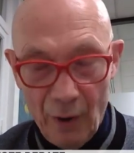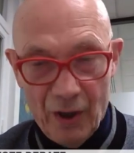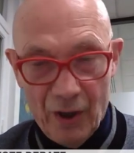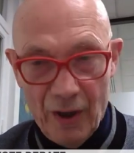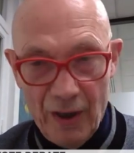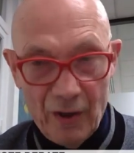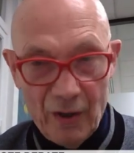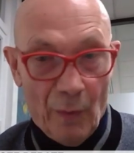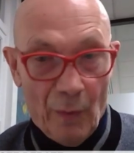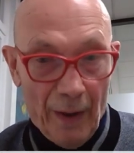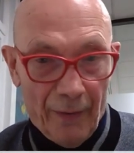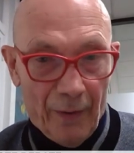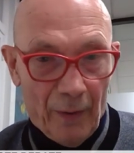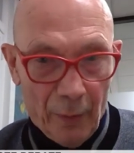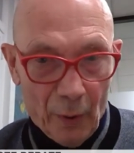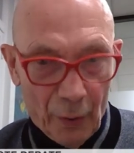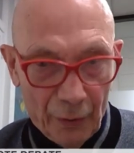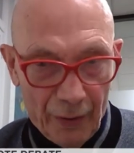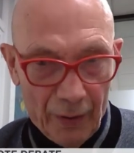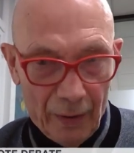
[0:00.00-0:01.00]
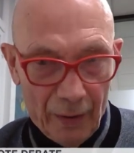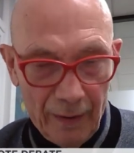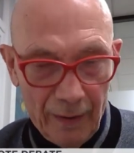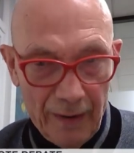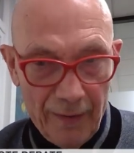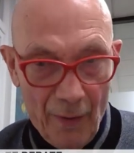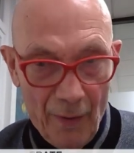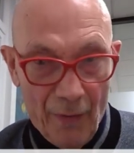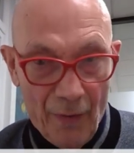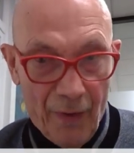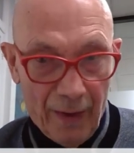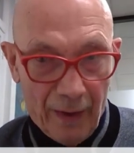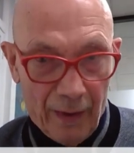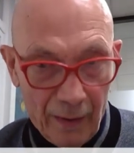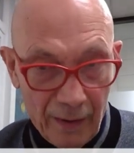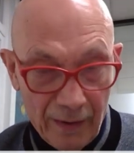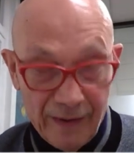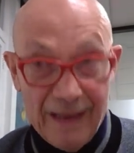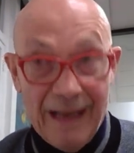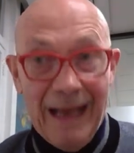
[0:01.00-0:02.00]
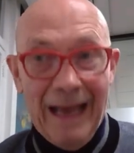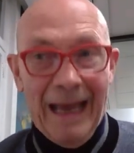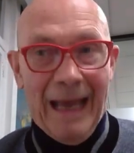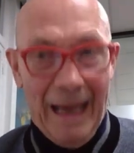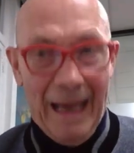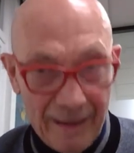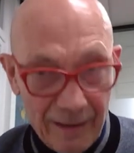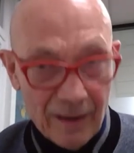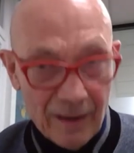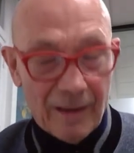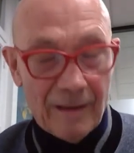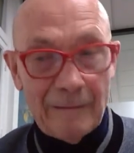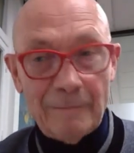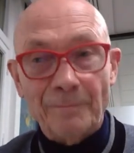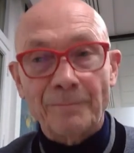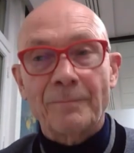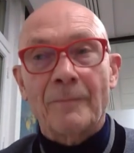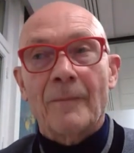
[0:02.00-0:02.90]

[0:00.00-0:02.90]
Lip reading: which is where the border is the thickest, hence